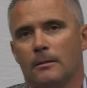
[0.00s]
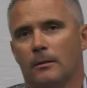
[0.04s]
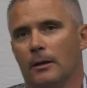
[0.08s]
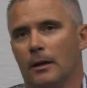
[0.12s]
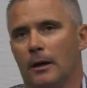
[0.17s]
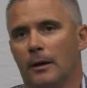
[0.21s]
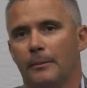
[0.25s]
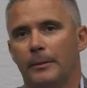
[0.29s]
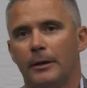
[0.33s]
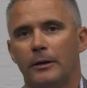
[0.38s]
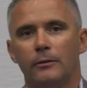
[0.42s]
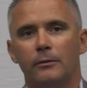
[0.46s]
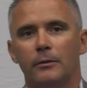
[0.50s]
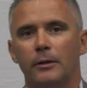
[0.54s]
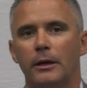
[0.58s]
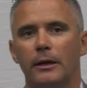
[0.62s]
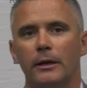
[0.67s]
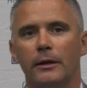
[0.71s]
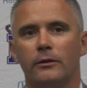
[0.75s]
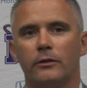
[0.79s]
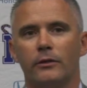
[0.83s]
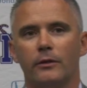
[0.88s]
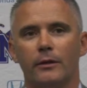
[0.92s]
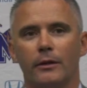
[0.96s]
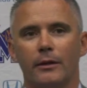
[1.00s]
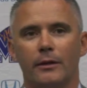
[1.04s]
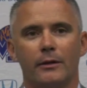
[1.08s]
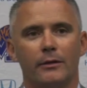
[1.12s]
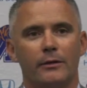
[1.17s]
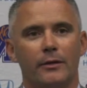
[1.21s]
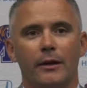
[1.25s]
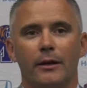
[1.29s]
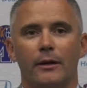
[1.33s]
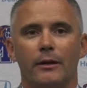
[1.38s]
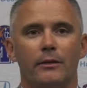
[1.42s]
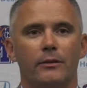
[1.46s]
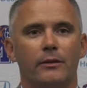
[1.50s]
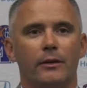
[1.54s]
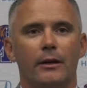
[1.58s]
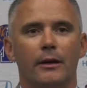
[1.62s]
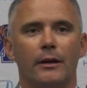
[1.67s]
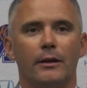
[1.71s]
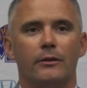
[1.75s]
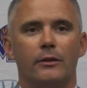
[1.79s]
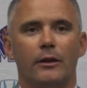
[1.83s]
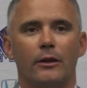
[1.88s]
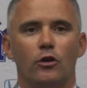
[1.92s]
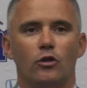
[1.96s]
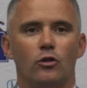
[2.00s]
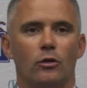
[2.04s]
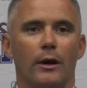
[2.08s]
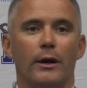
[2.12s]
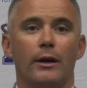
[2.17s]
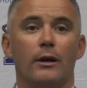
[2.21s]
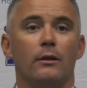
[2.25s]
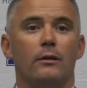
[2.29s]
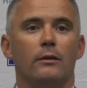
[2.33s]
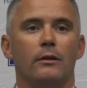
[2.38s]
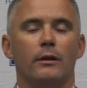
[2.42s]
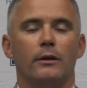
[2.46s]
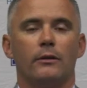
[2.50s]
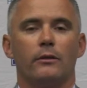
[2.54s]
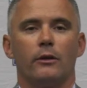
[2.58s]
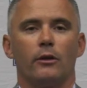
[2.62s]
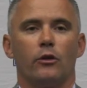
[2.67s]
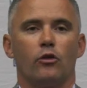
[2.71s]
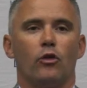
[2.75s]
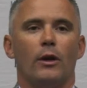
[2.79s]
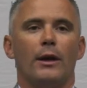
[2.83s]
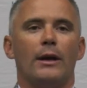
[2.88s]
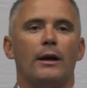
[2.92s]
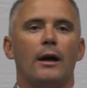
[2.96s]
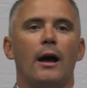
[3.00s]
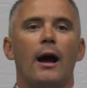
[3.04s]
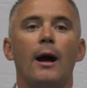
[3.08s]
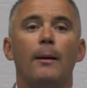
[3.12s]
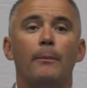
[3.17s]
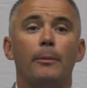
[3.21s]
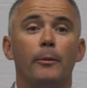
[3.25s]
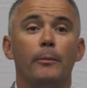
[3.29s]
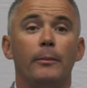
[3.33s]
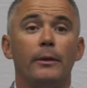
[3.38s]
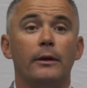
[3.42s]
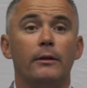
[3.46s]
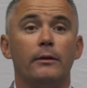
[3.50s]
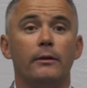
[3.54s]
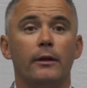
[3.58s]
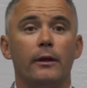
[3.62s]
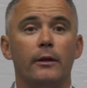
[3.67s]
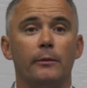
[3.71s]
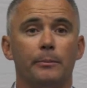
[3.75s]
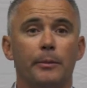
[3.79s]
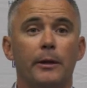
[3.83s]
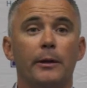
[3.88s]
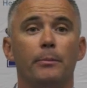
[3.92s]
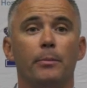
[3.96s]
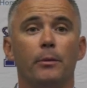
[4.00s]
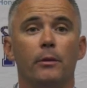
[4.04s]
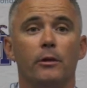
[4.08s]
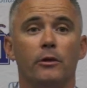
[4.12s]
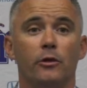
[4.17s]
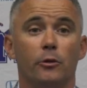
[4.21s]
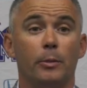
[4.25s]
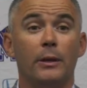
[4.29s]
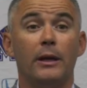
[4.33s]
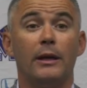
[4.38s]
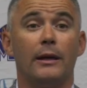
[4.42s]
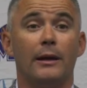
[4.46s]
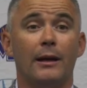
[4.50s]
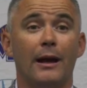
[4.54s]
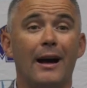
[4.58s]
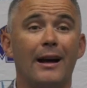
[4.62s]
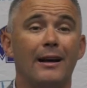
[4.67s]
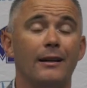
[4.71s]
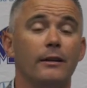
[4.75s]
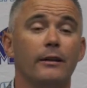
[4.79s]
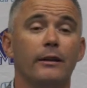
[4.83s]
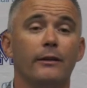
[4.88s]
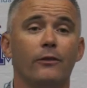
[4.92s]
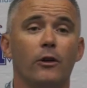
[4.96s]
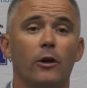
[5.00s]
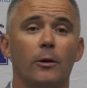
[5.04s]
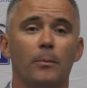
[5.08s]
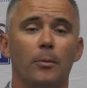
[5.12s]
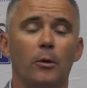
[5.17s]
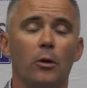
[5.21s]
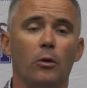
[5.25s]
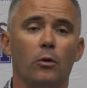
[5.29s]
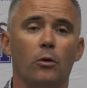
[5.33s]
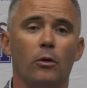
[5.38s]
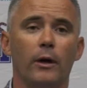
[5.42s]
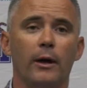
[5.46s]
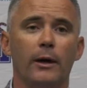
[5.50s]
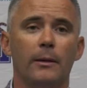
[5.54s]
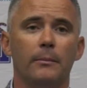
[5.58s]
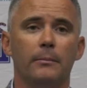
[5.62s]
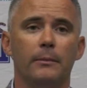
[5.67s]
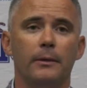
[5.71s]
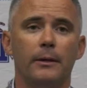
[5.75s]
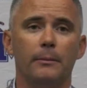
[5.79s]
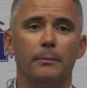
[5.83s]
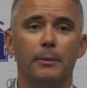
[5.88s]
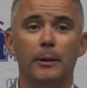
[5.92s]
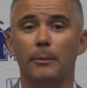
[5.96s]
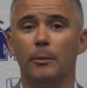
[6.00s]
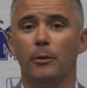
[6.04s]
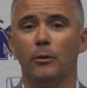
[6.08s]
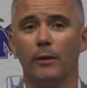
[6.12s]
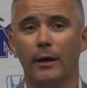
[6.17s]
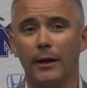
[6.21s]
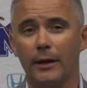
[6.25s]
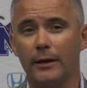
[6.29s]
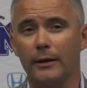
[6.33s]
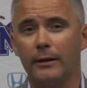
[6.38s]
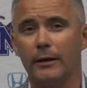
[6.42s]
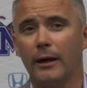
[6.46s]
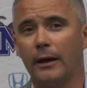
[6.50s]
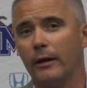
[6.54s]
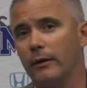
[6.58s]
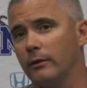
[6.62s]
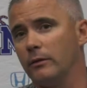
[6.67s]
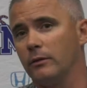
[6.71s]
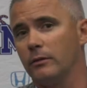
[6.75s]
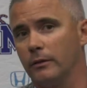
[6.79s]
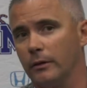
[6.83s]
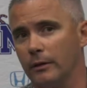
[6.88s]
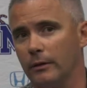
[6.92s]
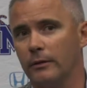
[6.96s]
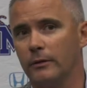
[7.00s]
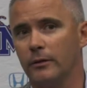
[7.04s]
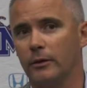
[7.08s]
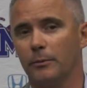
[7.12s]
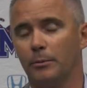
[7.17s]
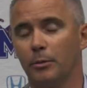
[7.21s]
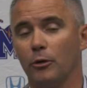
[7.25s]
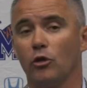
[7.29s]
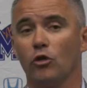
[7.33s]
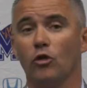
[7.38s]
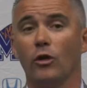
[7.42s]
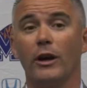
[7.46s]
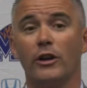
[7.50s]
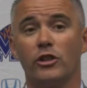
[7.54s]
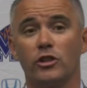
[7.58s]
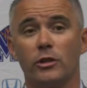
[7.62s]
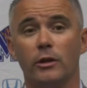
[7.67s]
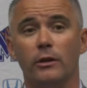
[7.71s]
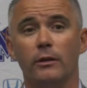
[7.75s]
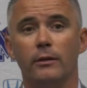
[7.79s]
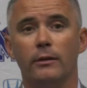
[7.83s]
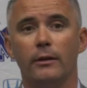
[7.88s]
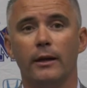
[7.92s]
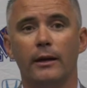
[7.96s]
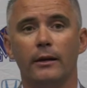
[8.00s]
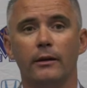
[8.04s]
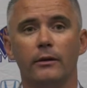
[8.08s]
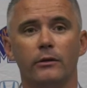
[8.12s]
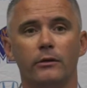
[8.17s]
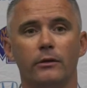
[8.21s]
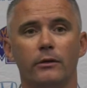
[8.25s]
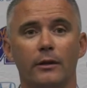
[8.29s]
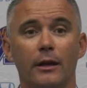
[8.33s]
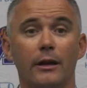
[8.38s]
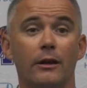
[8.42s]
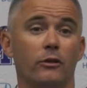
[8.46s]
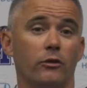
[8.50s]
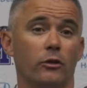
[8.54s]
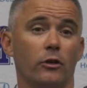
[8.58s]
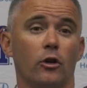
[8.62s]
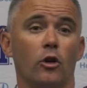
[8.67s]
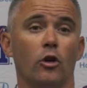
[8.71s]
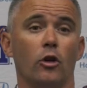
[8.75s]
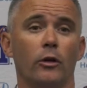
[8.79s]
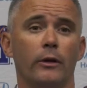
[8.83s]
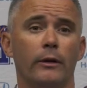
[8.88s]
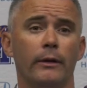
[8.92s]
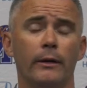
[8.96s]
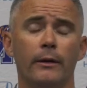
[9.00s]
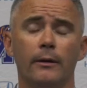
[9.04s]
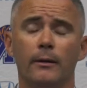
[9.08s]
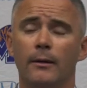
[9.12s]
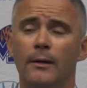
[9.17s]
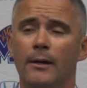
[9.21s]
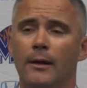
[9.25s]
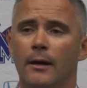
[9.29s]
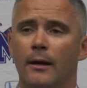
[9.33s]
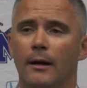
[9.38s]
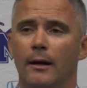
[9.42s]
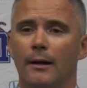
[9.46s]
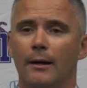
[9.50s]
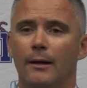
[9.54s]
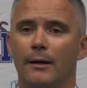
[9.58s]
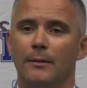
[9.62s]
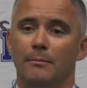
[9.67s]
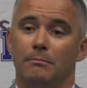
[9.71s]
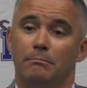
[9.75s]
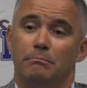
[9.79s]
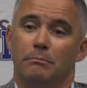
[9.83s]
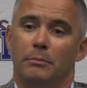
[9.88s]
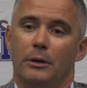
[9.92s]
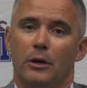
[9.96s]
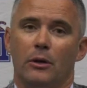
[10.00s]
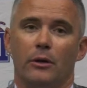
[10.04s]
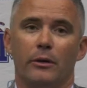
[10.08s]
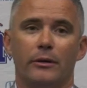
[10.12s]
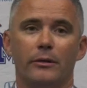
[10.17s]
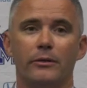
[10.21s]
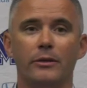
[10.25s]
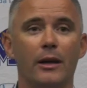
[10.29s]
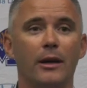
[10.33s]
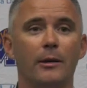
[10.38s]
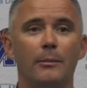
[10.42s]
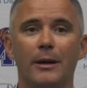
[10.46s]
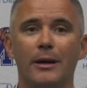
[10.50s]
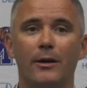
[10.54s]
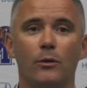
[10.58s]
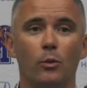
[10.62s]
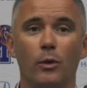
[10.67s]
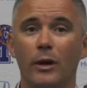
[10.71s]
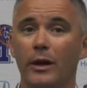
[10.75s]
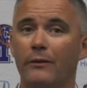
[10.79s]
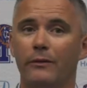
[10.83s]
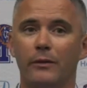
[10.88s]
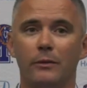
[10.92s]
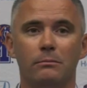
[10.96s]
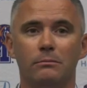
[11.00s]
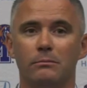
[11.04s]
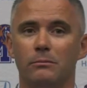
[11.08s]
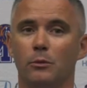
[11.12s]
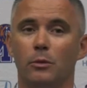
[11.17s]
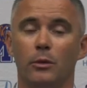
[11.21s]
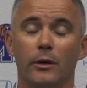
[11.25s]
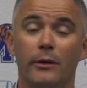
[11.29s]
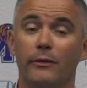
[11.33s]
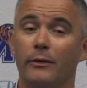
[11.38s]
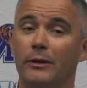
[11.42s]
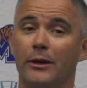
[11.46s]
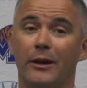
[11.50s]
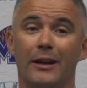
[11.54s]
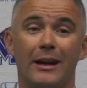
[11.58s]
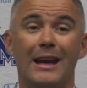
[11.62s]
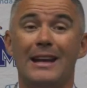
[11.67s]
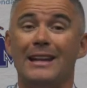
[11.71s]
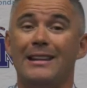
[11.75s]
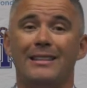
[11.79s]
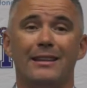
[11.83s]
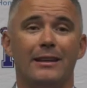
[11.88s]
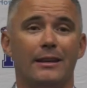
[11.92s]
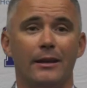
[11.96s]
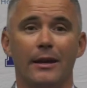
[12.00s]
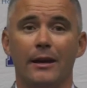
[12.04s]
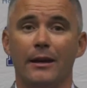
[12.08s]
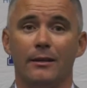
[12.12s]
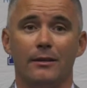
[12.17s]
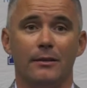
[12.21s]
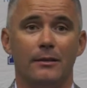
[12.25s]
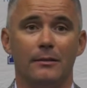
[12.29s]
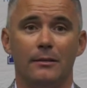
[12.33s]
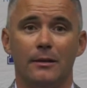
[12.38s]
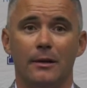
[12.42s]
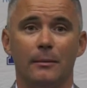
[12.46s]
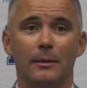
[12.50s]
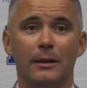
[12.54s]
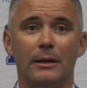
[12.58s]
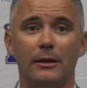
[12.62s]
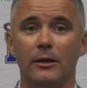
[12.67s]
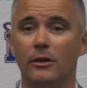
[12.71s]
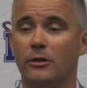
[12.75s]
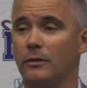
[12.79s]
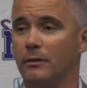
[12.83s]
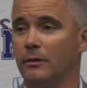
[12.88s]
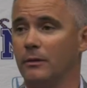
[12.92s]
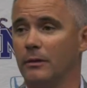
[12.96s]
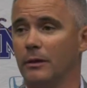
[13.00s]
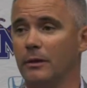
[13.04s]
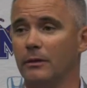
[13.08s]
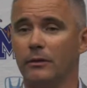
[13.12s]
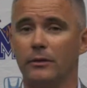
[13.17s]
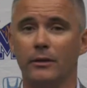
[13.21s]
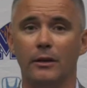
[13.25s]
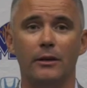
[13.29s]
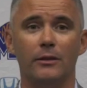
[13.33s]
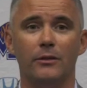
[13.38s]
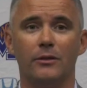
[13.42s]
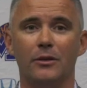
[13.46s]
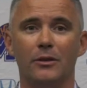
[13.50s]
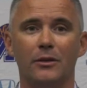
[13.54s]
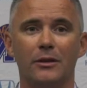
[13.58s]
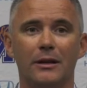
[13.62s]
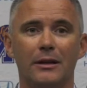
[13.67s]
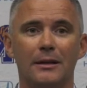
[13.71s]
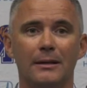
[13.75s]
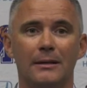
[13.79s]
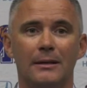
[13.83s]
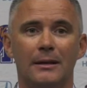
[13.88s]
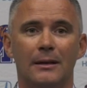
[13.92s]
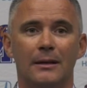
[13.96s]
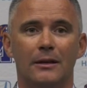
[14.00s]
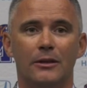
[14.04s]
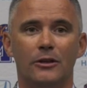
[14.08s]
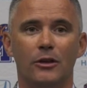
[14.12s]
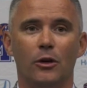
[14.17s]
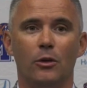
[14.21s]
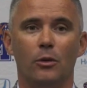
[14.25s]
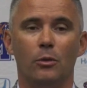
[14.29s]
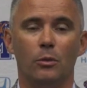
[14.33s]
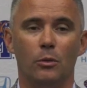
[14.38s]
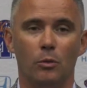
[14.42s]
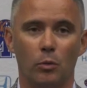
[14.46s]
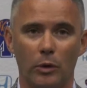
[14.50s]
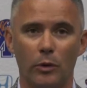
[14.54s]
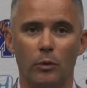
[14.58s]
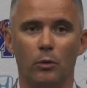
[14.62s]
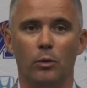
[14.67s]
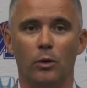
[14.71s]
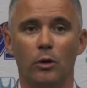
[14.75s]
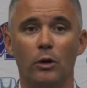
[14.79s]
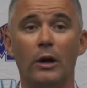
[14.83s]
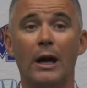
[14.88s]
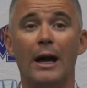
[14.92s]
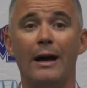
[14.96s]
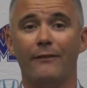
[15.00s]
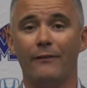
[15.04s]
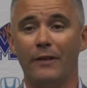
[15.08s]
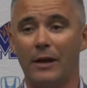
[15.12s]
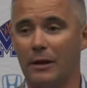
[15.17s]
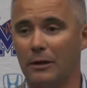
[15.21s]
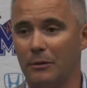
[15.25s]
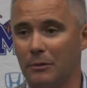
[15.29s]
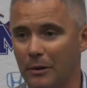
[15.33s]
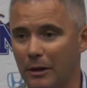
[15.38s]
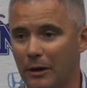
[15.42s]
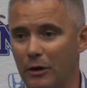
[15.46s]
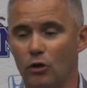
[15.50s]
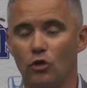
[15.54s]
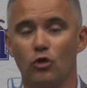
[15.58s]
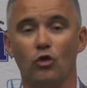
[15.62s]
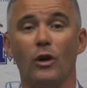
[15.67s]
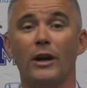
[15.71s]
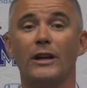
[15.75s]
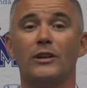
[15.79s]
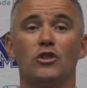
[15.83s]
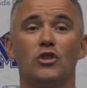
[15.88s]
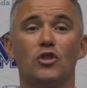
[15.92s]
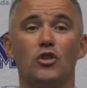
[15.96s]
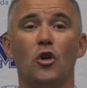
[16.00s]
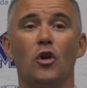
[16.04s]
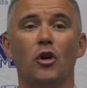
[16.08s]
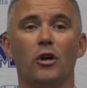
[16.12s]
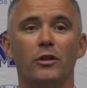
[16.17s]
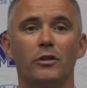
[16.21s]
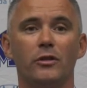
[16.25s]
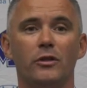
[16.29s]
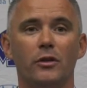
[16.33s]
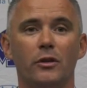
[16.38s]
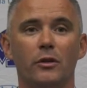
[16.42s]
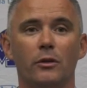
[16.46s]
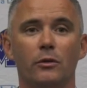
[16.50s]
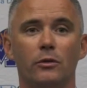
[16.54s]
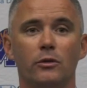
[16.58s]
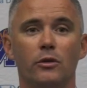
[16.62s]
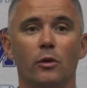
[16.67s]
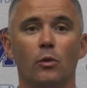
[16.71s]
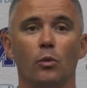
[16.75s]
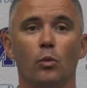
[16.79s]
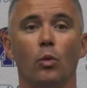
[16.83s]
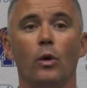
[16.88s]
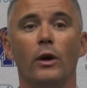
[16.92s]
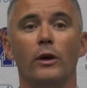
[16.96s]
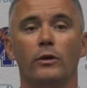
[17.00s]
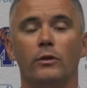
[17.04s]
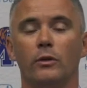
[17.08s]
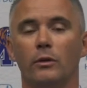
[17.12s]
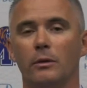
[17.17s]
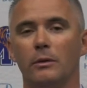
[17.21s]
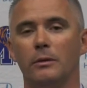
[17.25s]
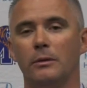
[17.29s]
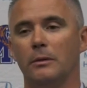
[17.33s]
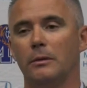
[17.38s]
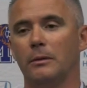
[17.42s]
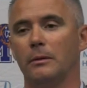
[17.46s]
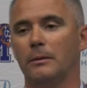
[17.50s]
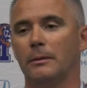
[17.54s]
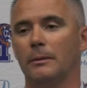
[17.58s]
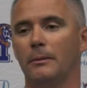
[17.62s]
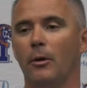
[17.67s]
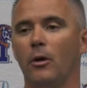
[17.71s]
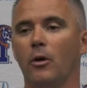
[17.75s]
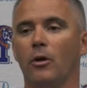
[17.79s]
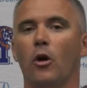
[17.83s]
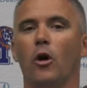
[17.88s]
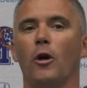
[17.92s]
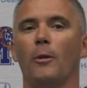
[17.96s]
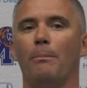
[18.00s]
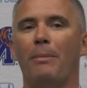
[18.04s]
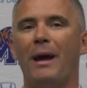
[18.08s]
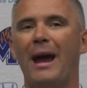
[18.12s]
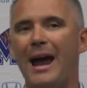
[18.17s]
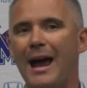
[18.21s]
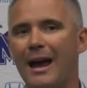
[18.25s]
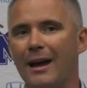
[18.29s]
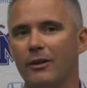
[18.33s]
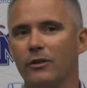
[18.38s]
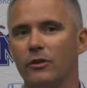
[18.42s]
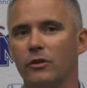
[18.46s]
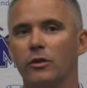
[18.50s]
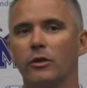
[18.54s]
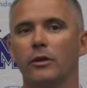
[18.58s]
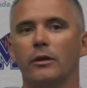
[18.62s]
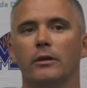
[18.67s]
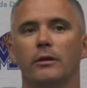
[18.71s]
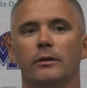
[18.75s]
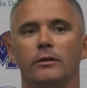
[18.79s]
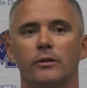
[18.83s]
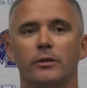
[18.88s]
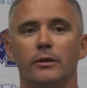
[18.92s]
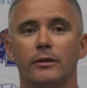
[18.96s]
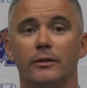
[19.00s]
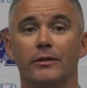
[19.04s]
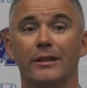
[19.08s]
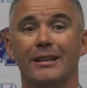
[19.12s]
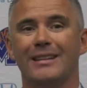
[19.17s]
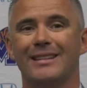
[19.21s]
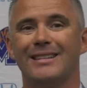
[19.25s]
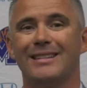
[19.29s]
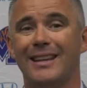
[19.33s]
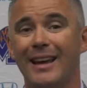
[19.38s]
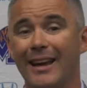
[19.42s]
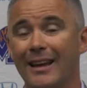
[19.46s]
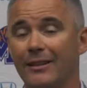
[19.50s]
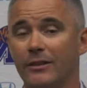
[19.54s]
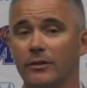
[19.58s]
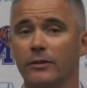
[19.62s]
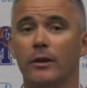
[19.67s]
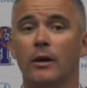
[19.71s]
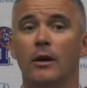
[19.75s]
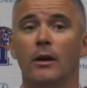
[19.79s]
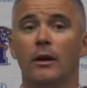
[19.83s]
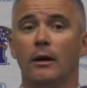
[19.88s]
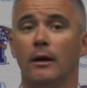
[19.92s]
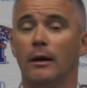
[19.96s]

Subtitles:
I mean, it's like I said, it's a great compliment that people are speaking highly of our program, that people recognize the progression that has occurred here. But on the same hand, we haven't done anything yet. I mean, this season, we'll have a great start to what on our path to success,